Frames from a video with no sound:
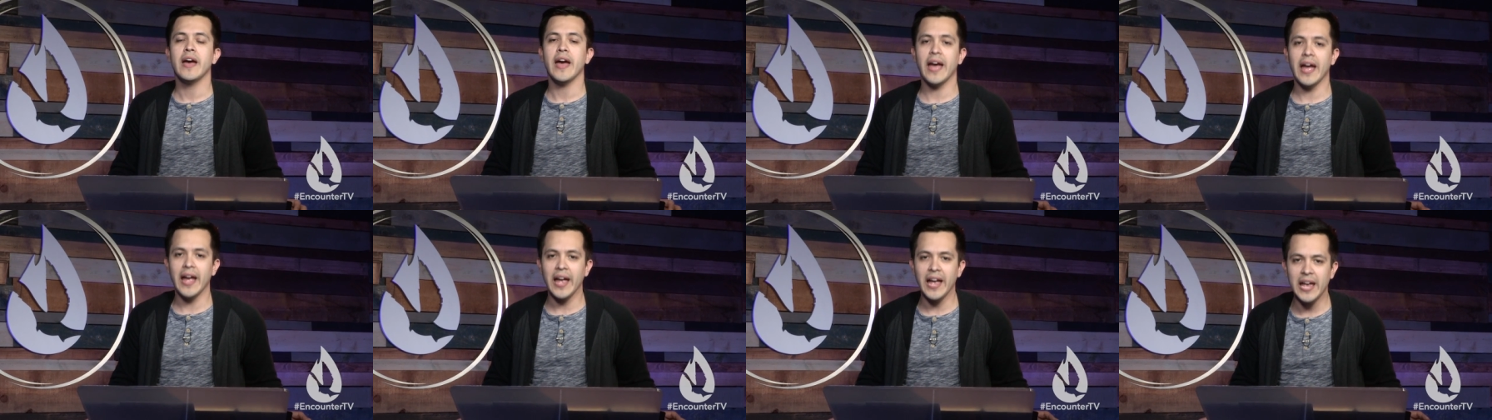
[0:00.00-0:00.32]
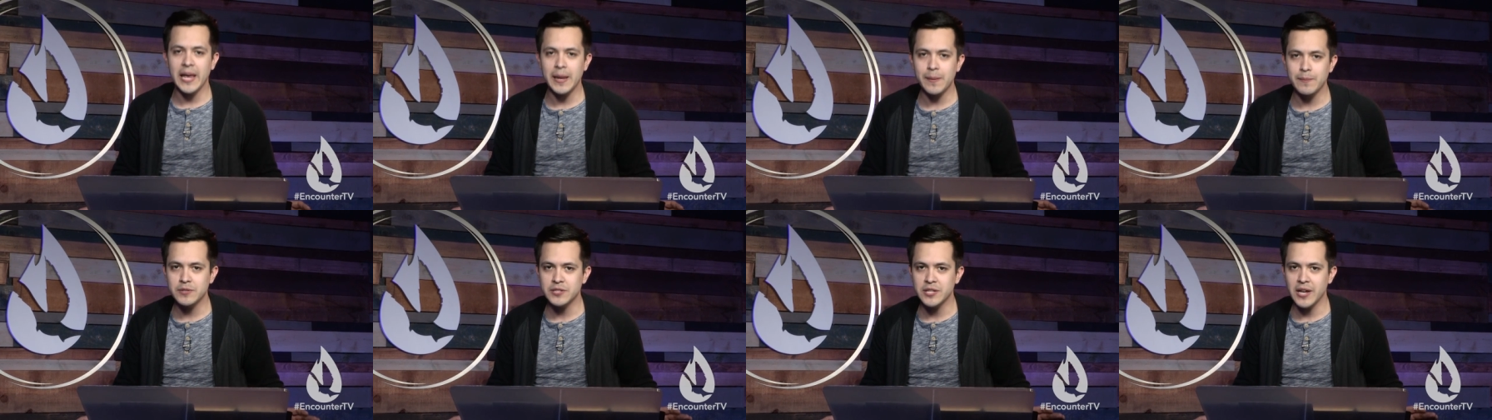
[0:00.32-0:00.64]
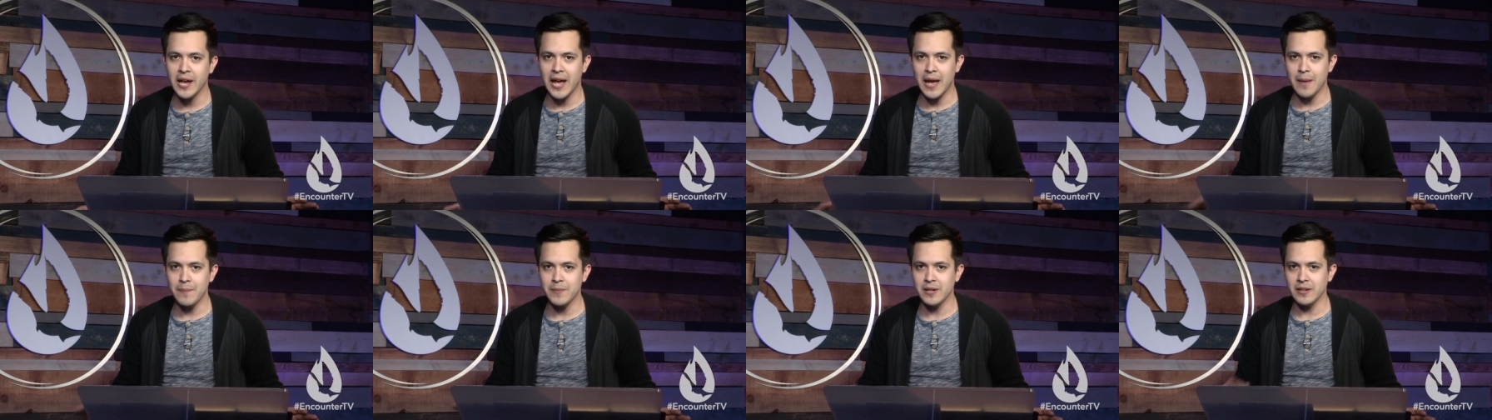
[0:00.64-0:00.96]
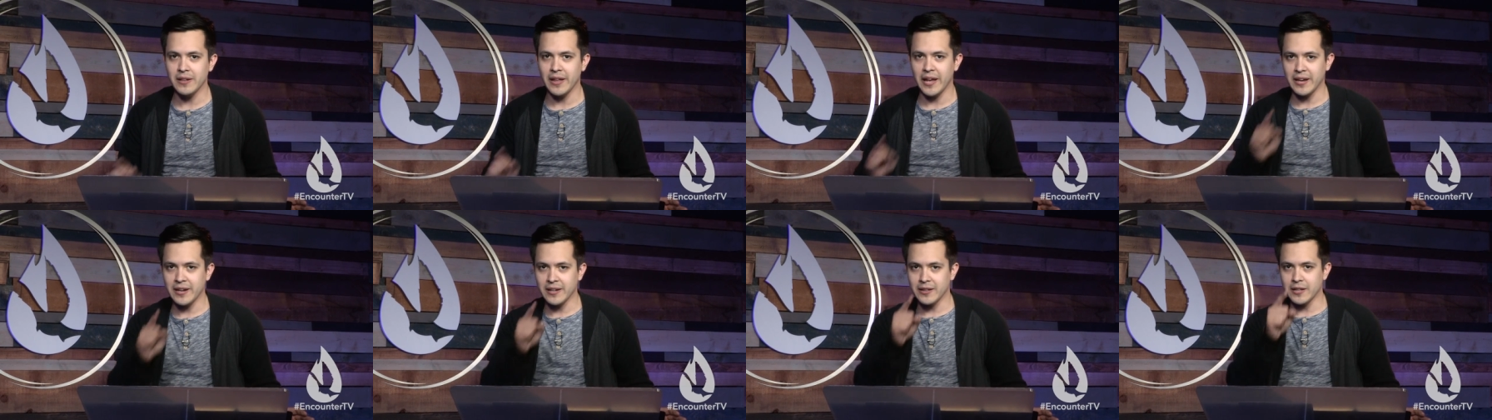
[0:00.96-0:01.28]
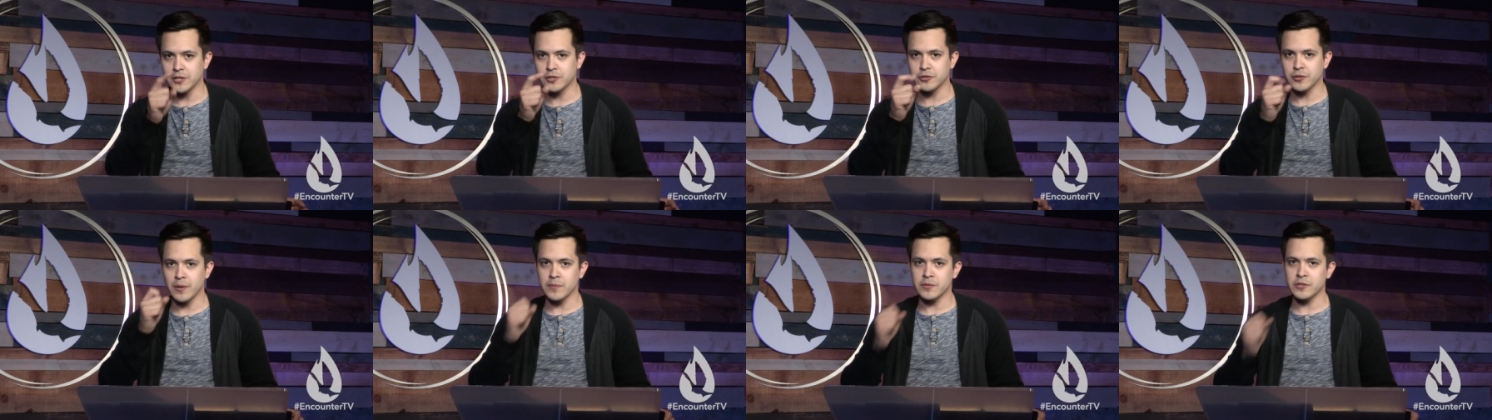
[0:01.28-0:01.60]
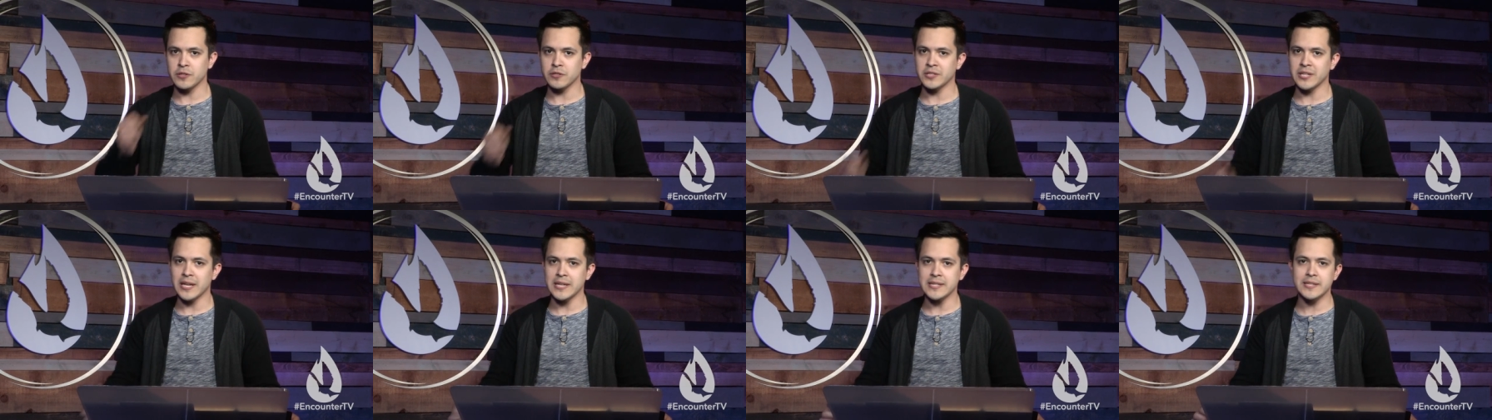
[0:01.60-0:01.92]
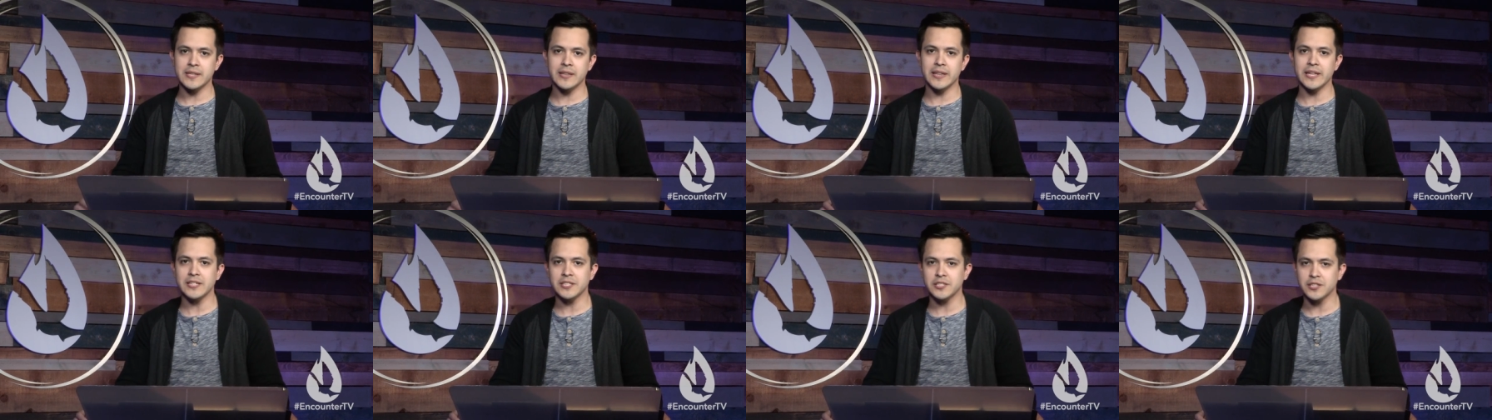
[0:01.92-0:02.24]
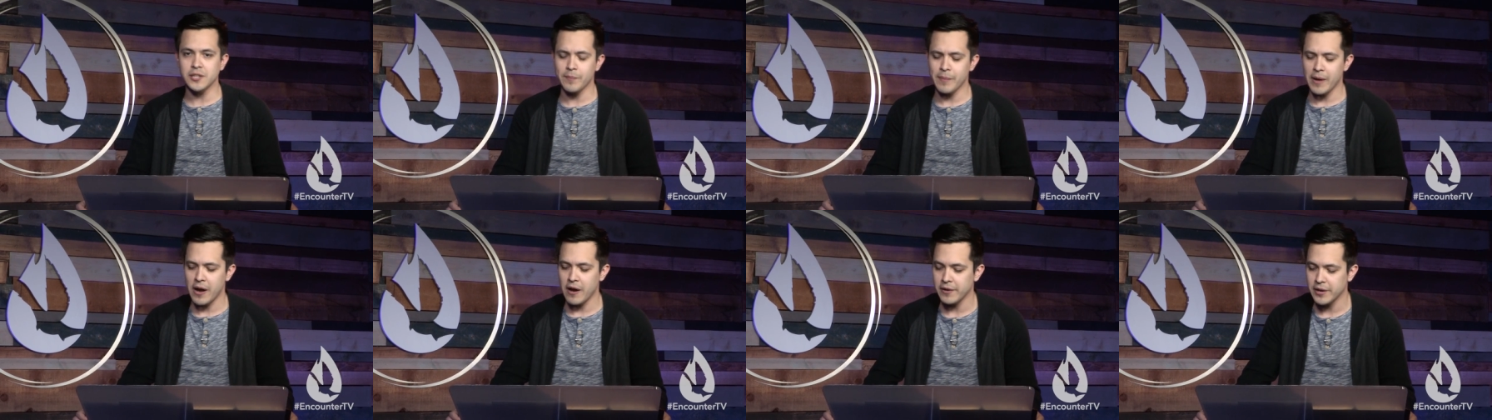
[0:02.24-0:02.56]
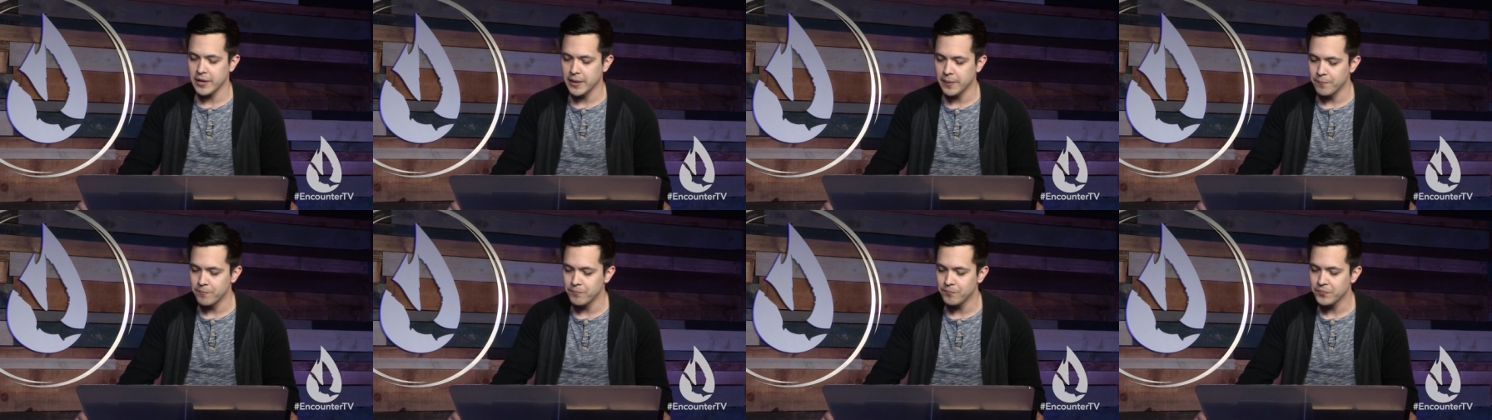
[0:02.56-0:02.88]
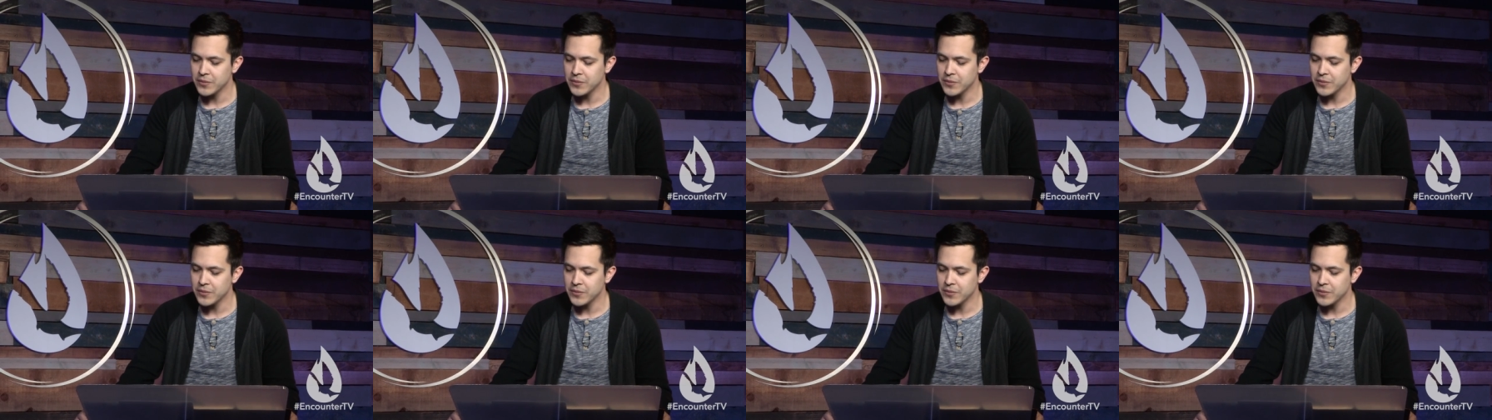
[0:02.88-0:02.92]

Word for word: aim to emulate, and the scripture says this about him.